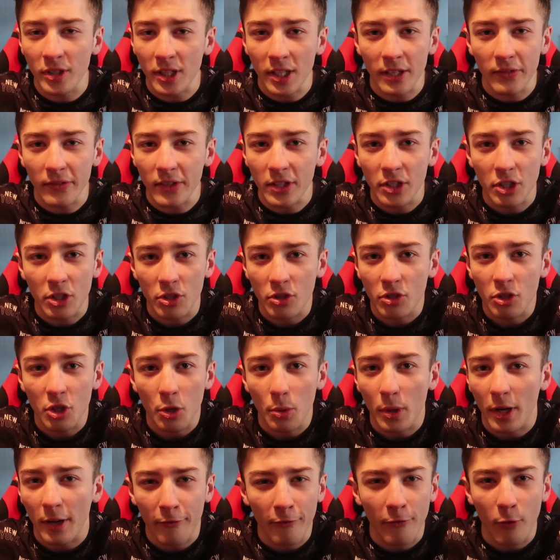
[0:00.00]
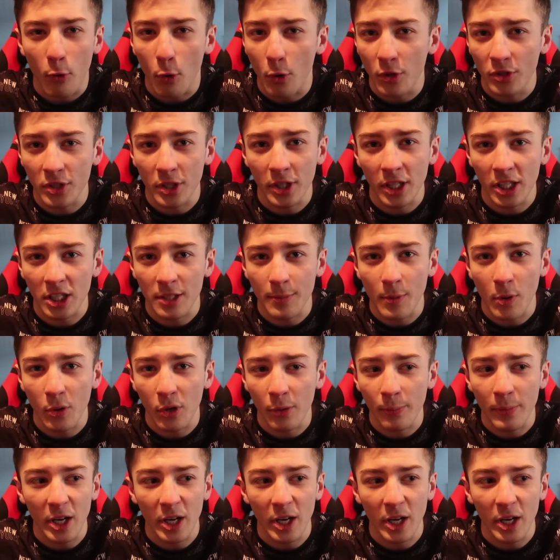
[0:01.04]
I literally just do like fours and that's about it.